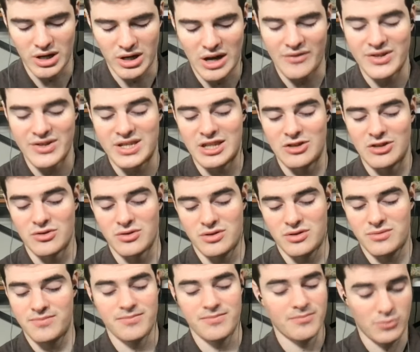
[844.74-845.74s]
Obviously,
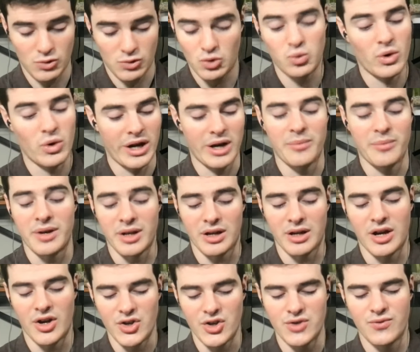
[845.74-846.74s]
there's quite a bit of
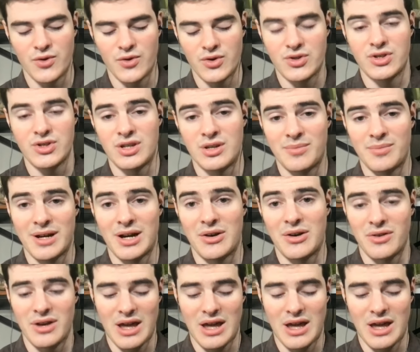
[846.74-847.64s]
controversy about